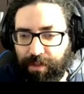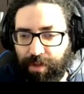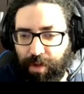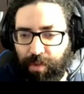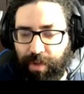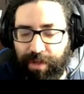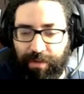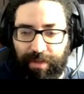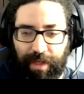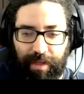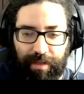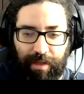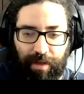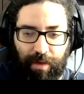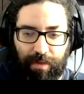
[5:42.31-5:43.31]
So when you
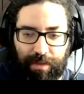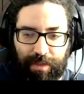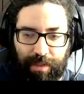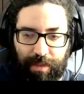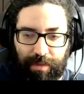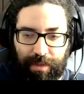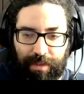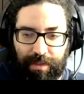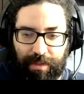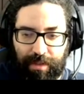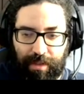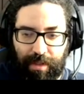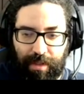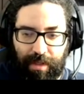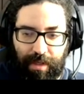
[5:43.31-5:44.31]
take the long
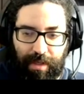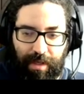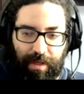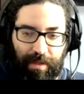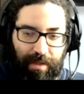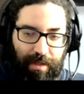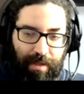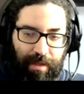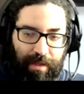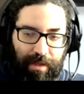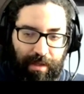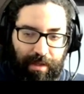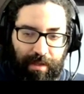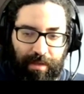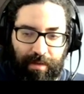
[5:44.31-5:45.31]
sequence
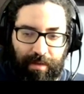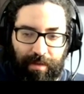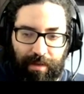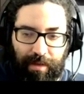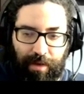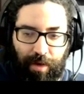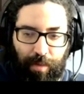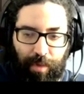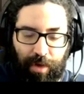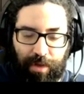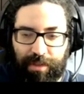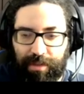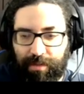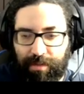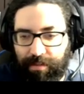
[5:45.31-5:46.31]
in
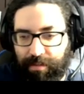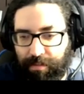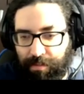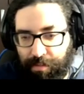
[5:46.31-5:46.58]
cohomology,